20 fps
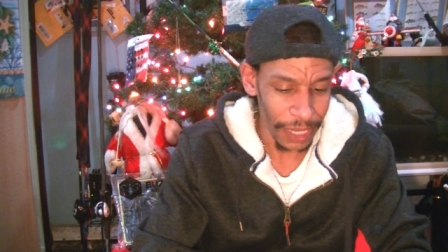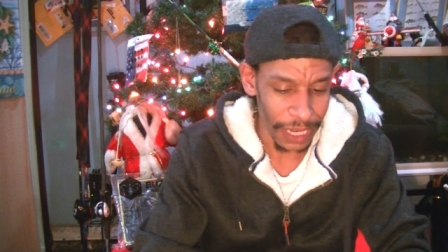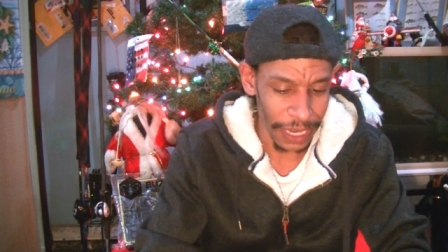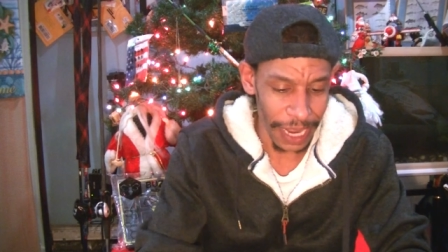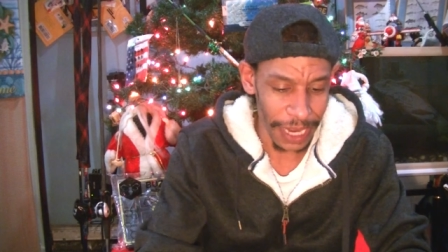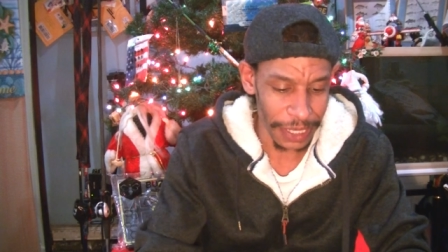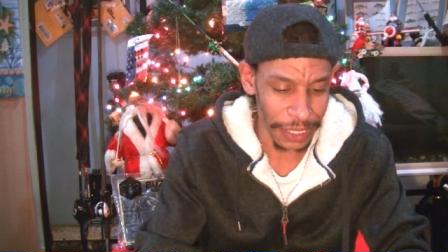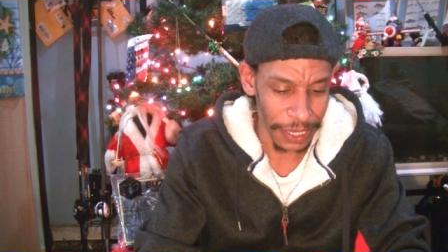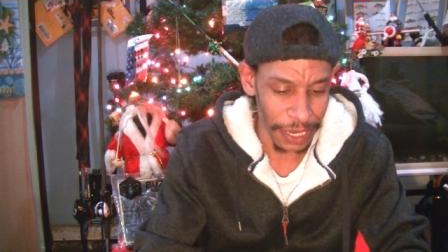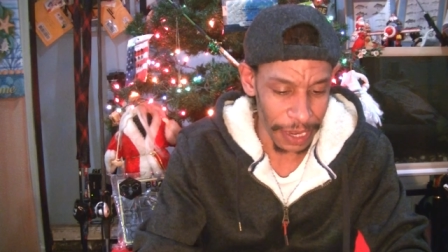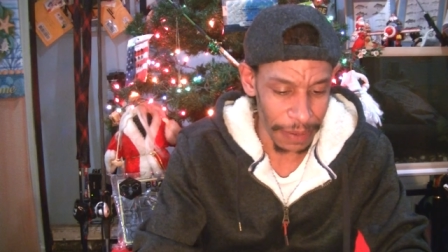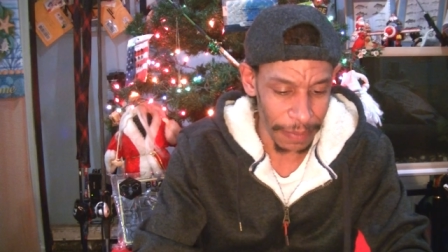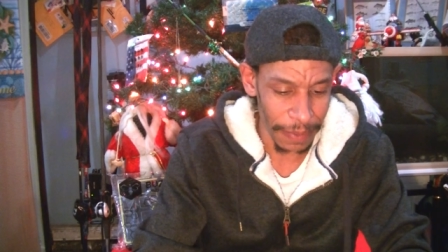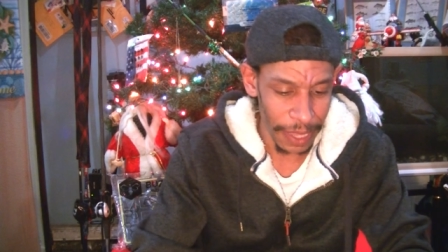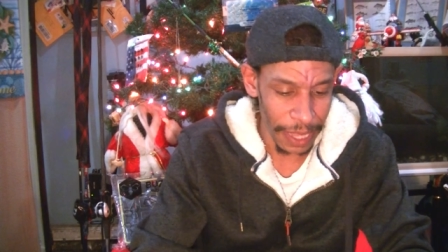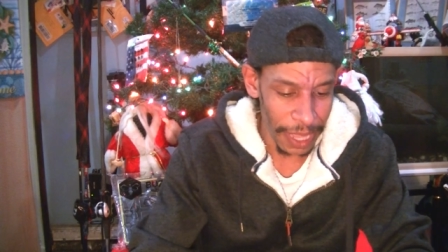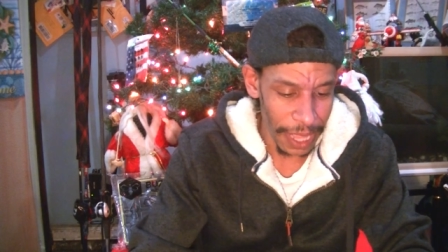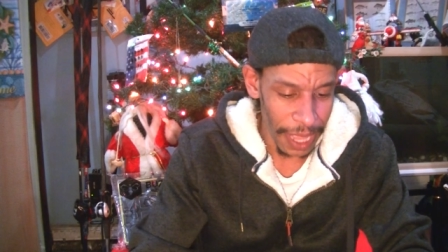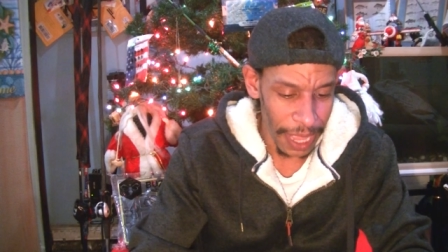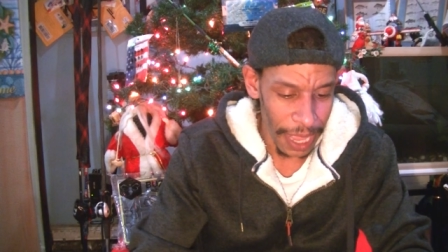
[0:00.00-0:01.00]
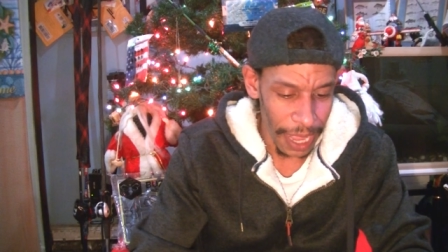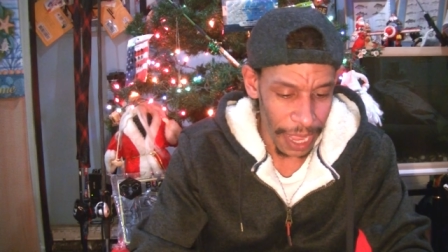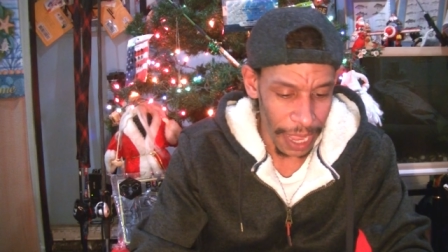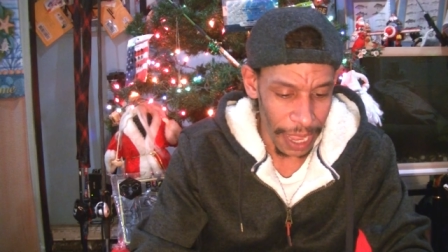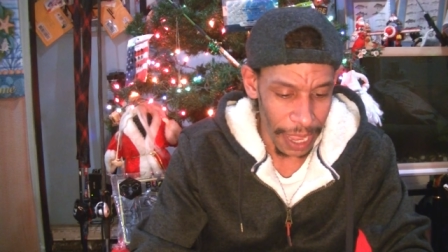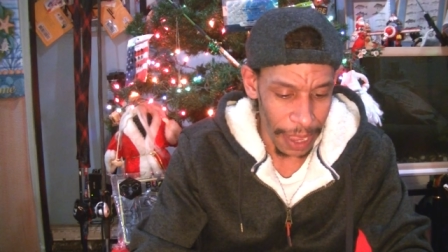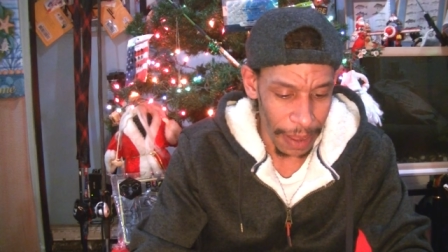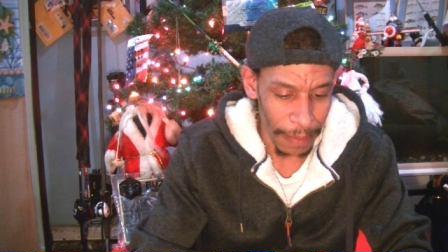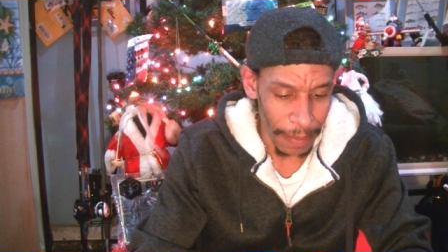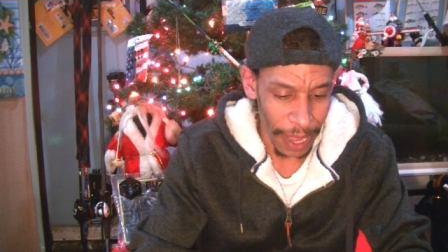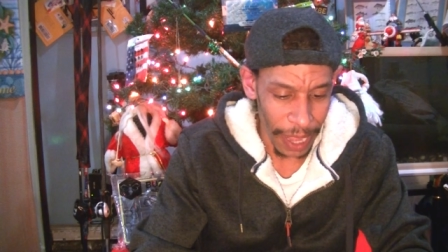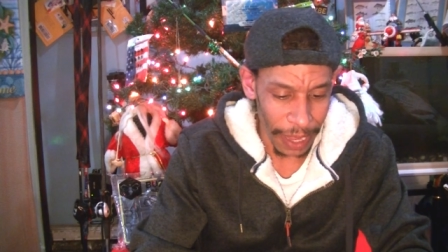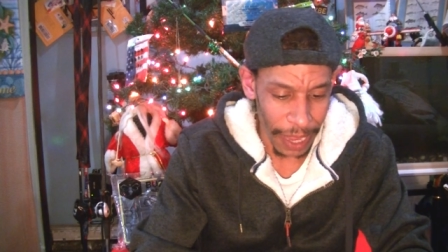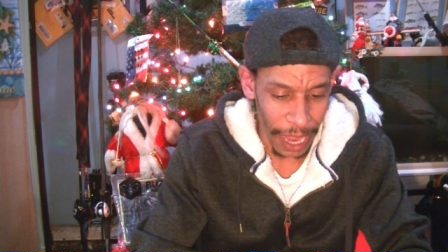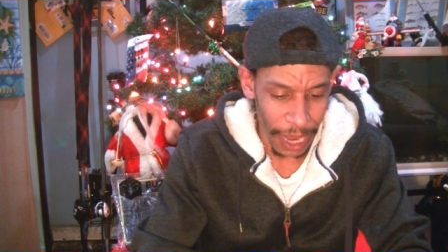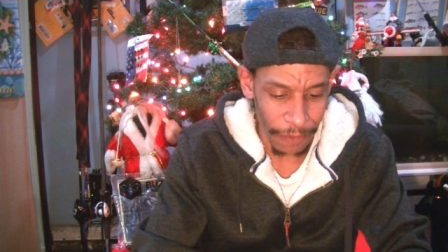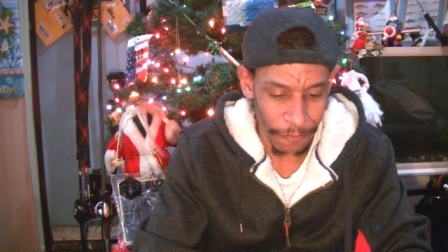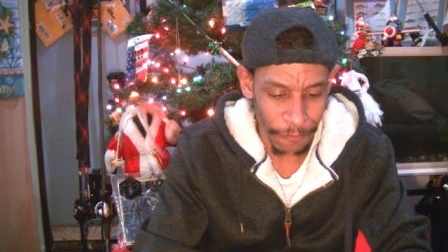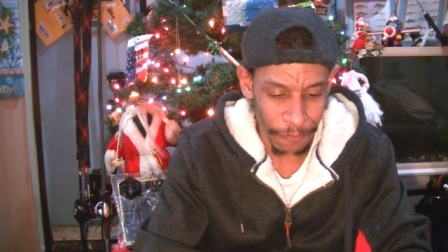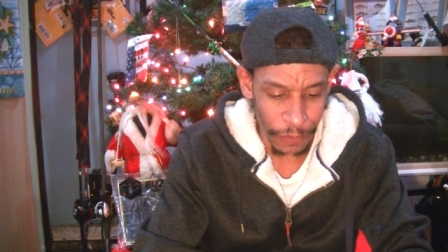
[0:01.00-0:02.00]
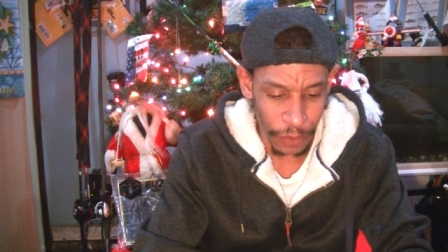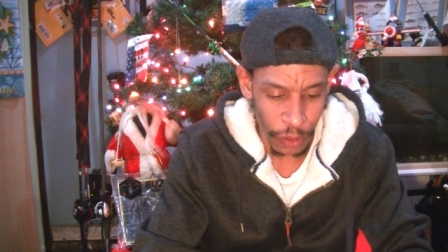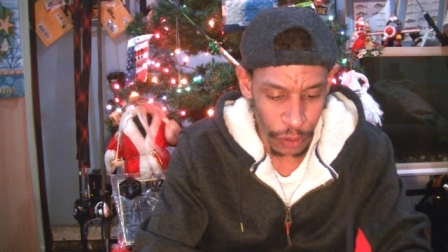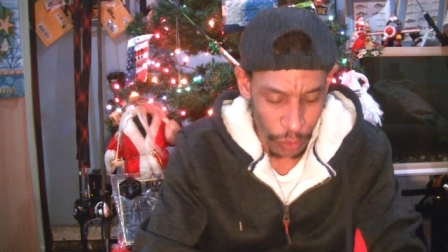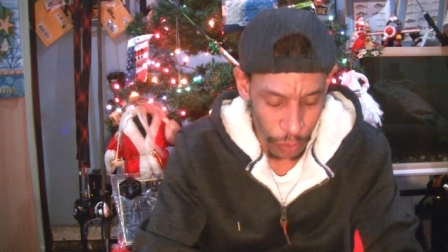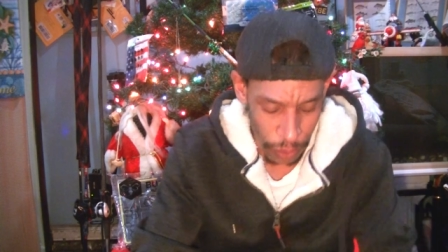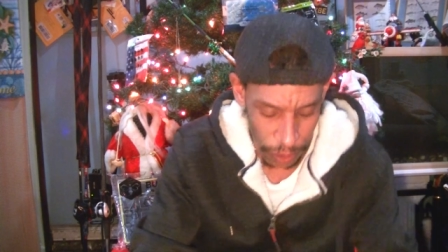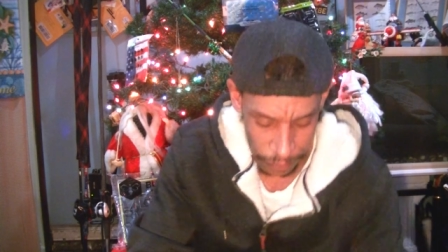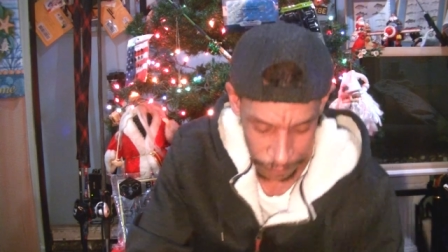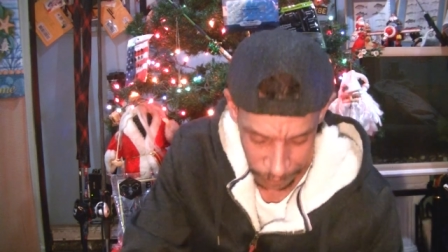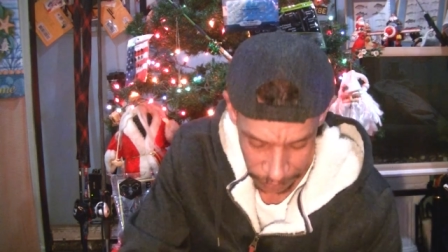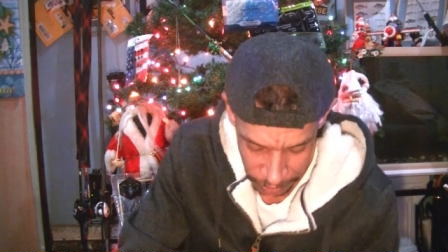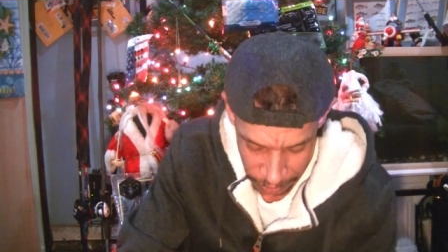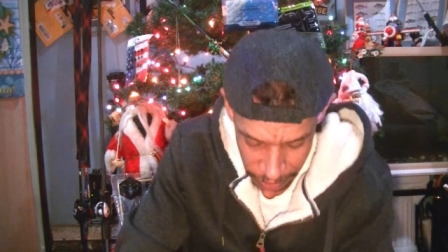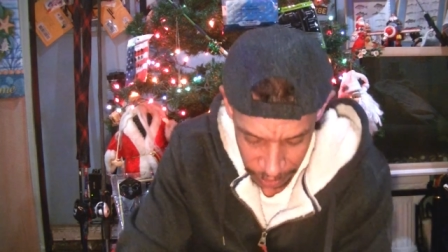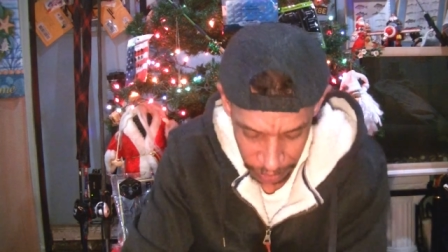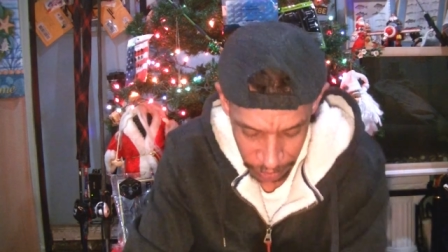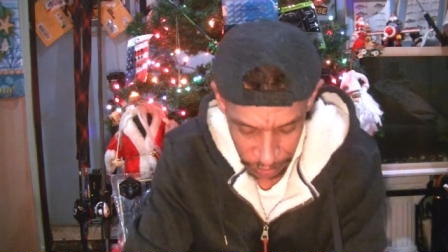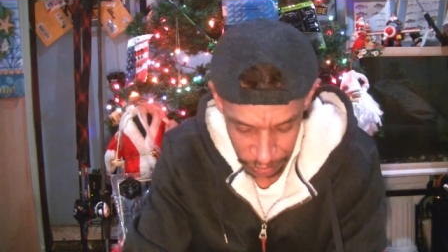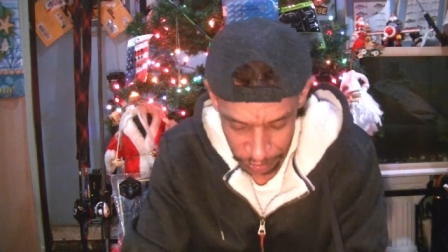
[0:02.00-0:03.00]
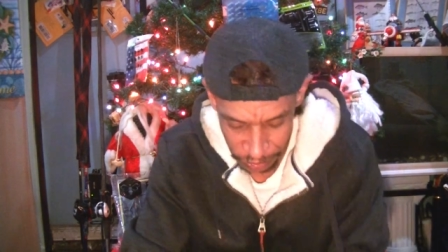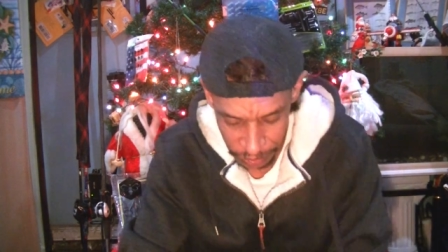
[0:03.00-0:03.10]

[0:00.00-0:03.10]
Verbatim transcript: Next up, um, I got a few of these.